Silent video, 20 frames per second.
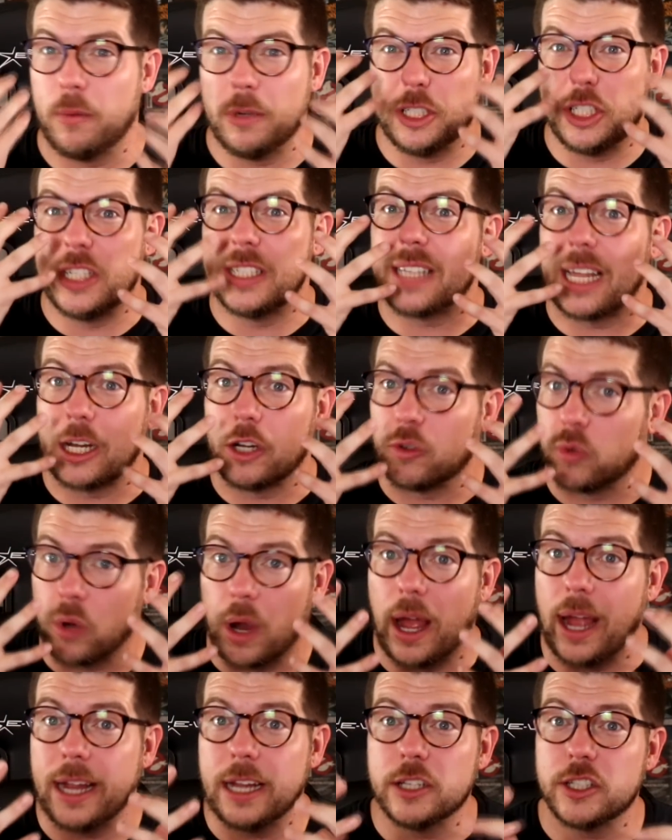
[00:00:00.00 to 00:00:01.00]
When she's like
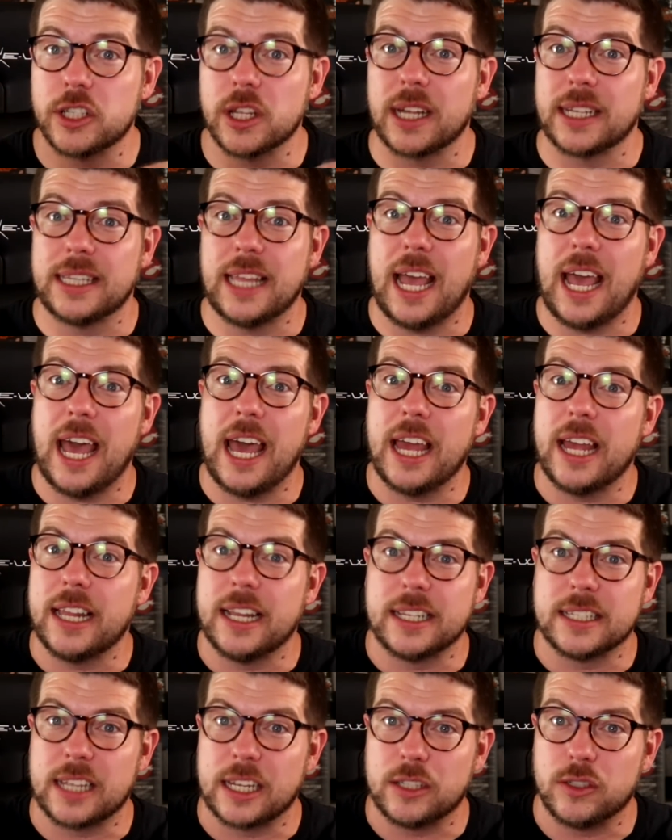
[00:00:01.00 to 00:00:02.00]
crying and shit like that,
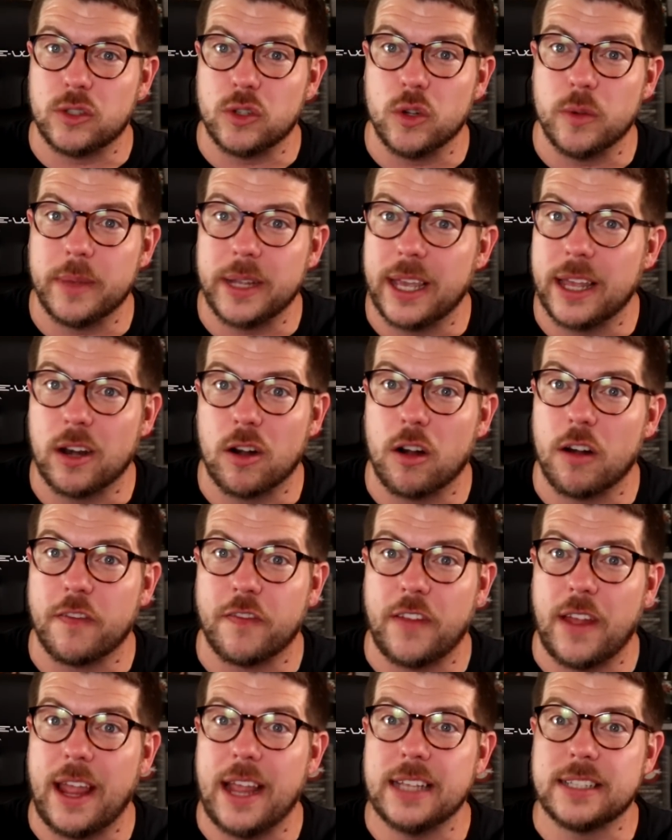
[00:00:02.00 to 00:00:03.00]
and it's like zooming in on her
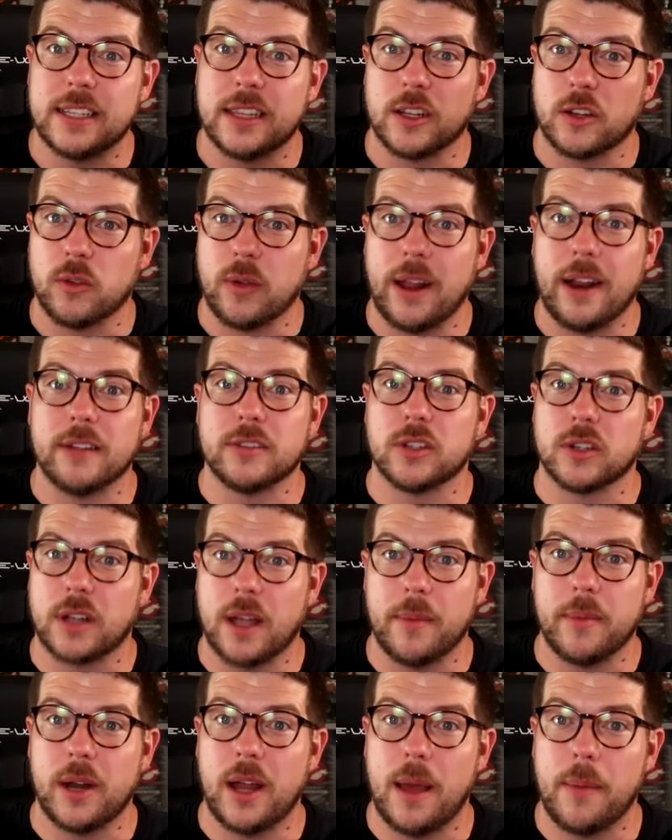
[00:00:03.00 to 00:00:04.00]
face and the credits are
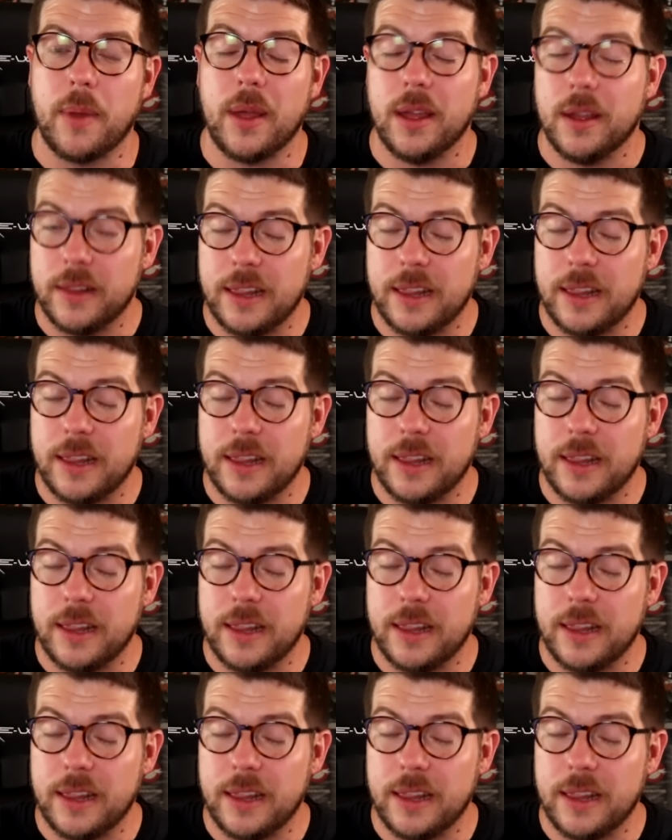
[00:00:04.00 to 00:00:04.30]
coming up.